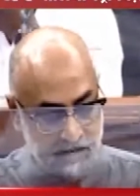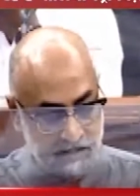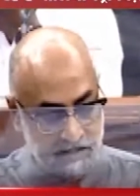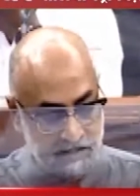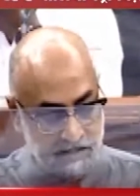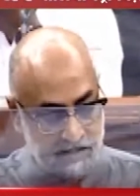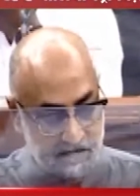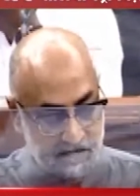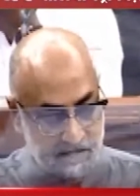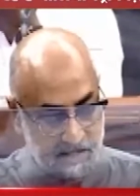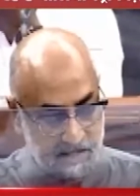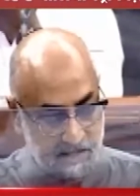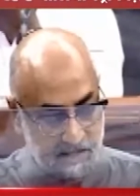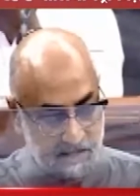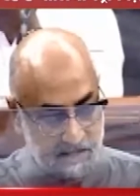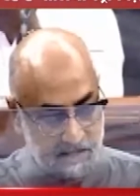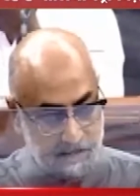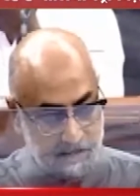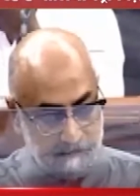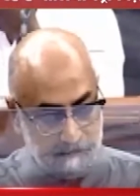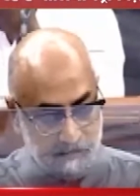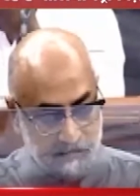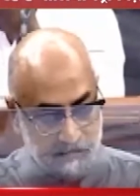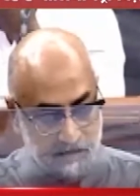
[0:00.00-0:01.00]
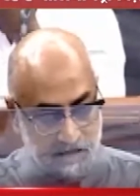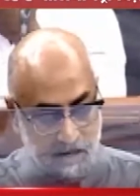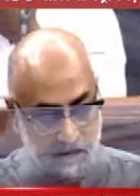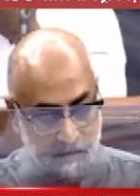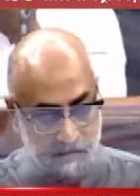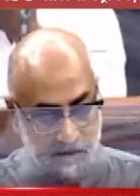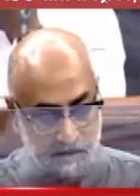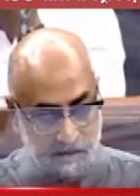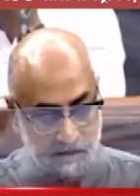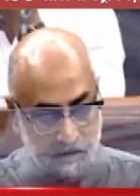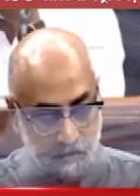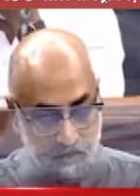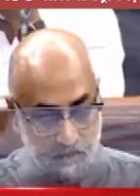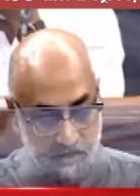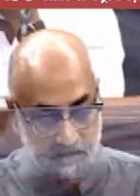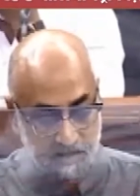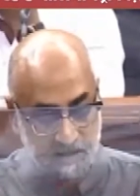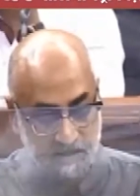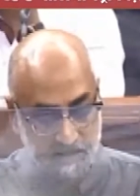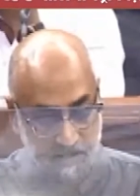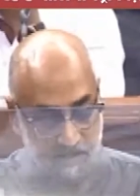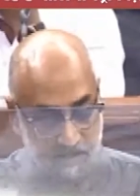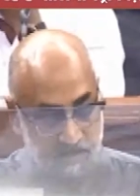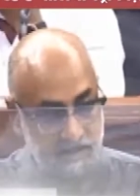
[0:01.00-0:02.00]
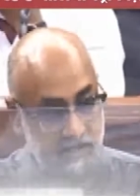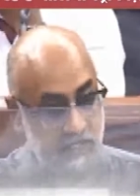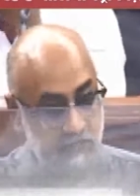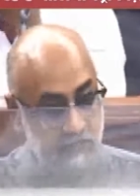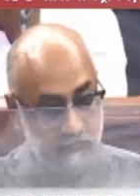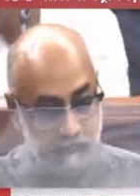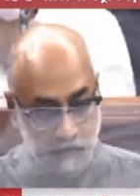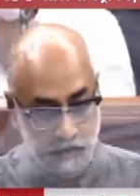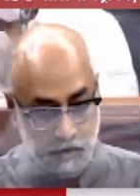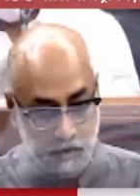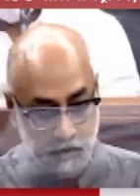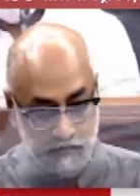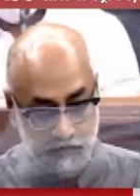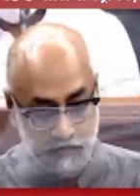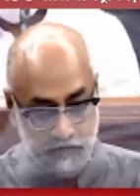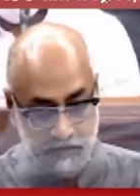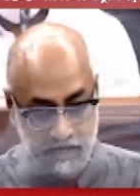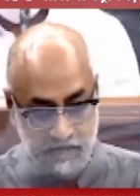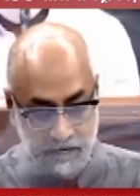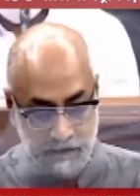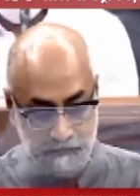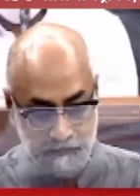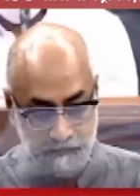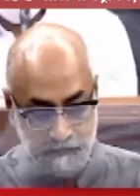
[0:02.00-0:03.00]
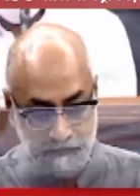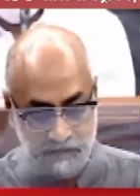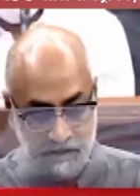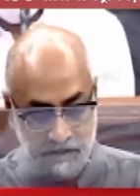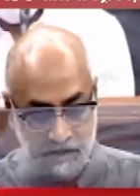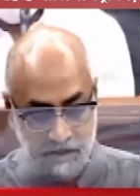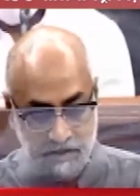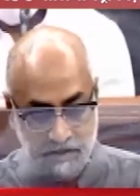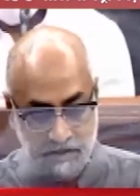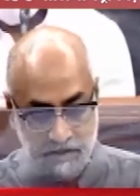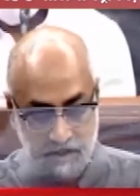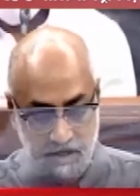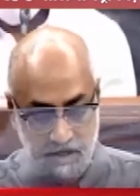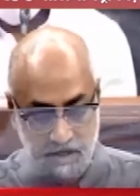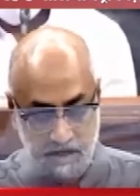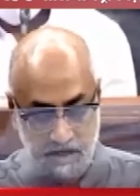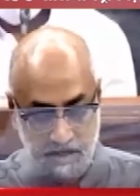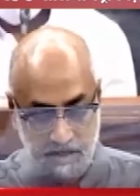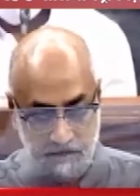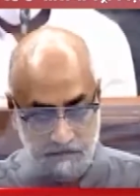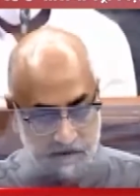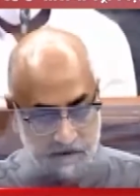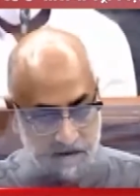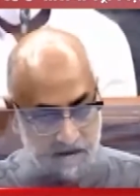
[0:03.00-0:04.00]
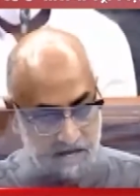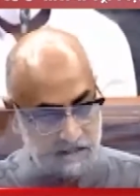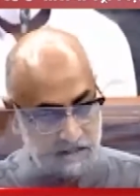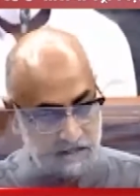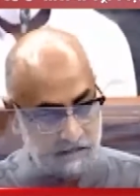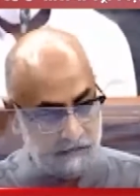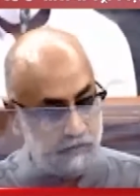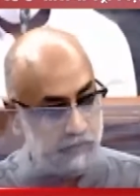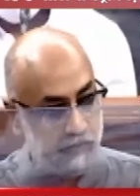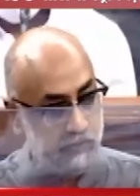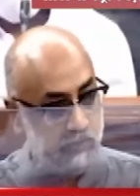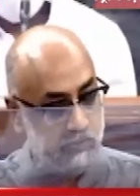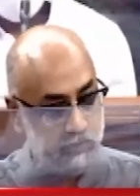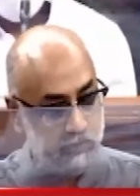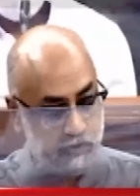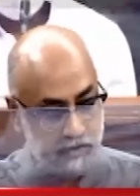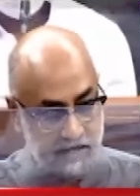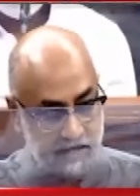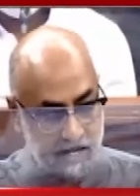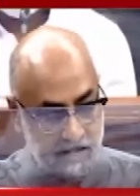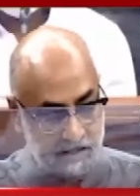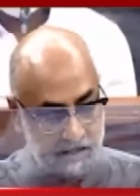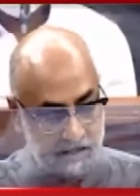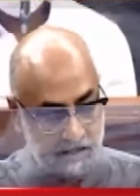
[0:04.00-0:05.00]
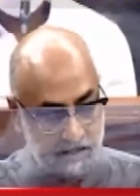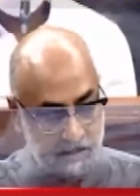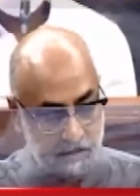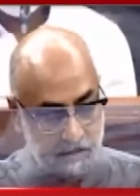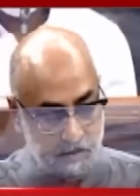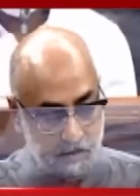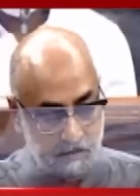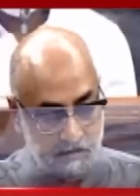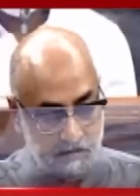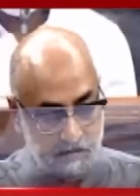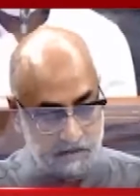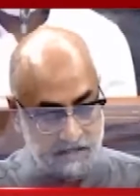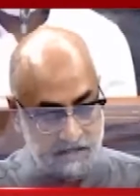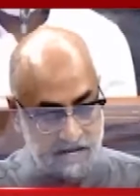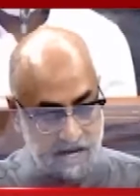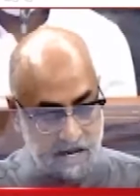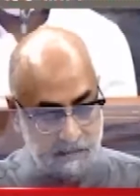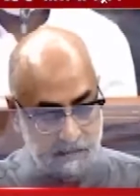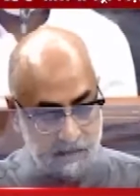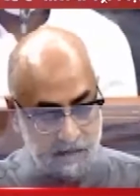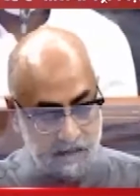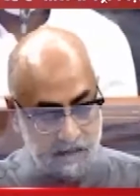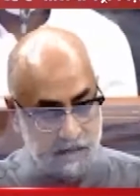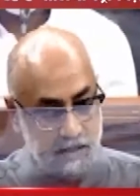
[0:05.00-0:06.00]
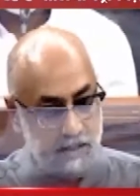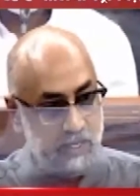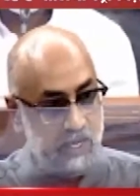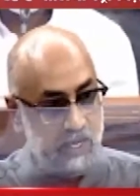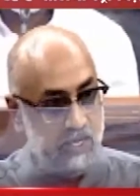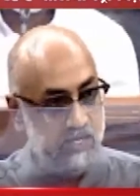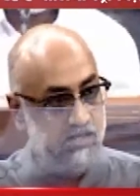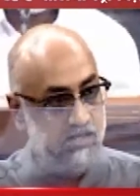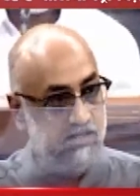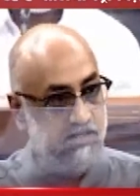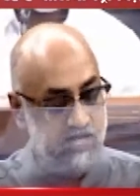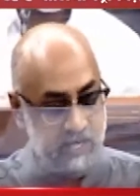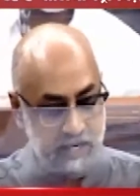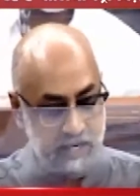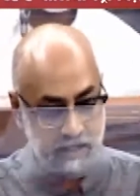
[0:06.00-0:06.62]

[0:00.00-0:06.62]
And secondly, about the written consent for overtime. Sir, it is very difficult to calculate overtime on a